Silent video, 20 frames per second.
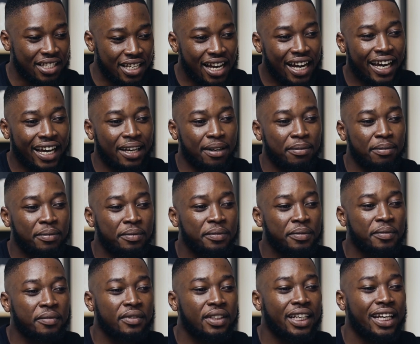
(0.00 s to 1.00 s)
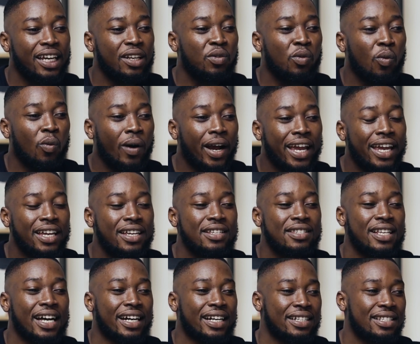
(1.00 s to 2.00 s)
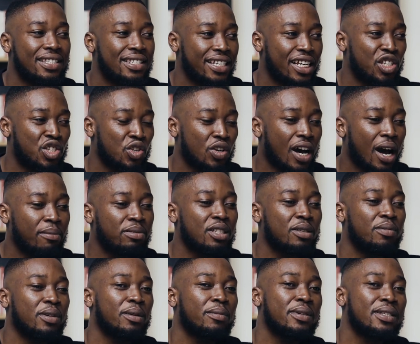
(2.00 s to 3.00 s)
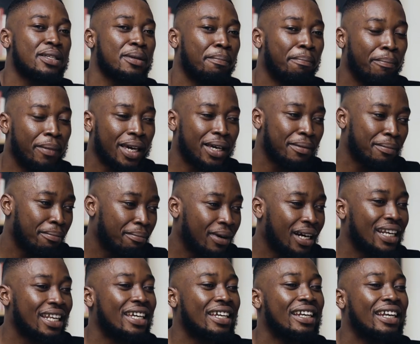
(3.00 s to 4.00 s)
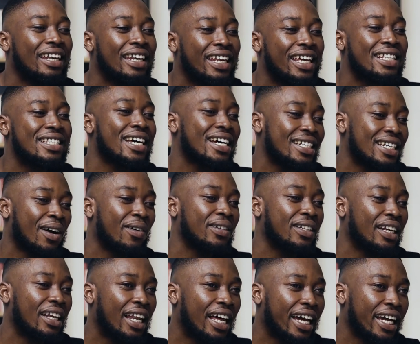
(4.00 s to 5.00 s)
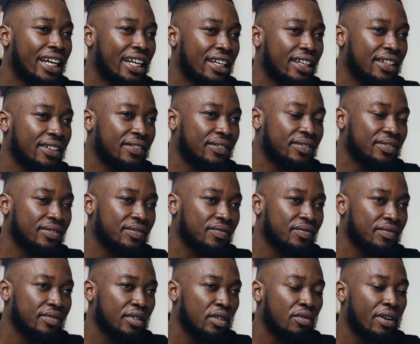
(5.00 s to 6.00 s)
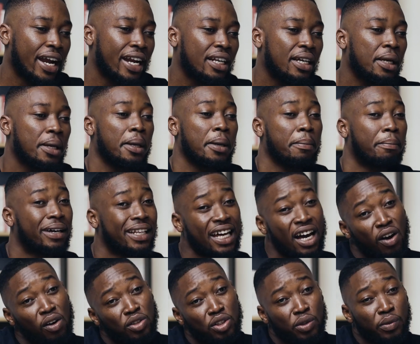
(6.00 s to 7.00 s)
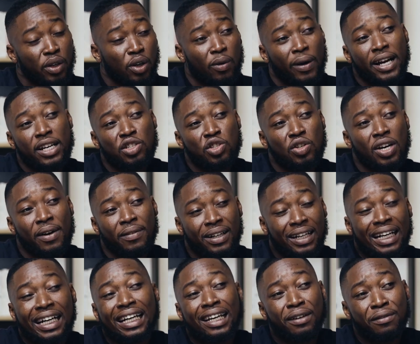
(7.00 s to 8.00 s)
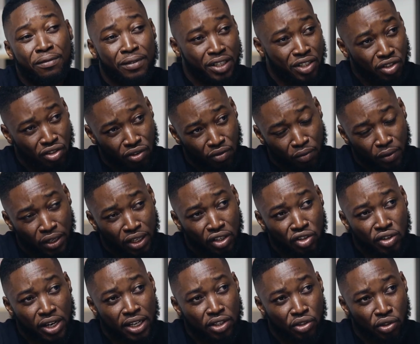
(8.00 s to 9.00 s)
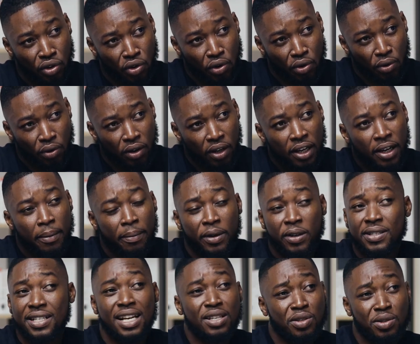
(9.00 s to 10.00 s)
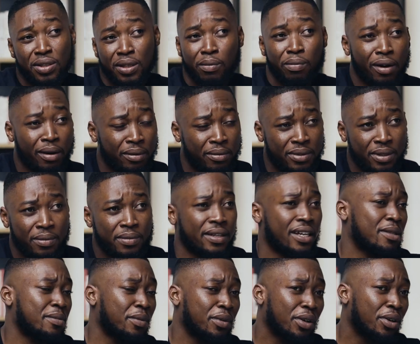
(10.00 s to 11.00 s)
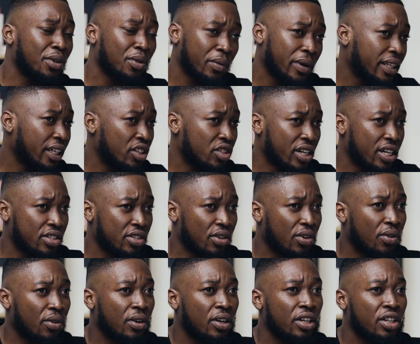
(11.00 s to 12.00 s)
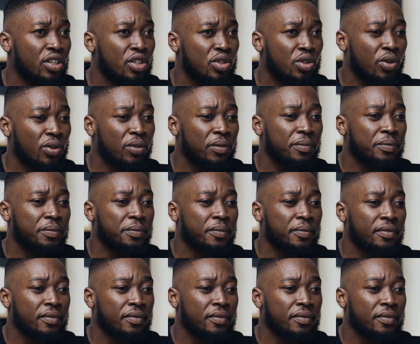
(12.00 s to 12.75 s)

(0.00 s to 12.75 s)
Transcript: time in ways that can set you up to be able to make money later down the line, right? But that also requires you to have a clear vision of where you're trying to go, because that's also the problem sometimes. People don't know where they're trying to go. So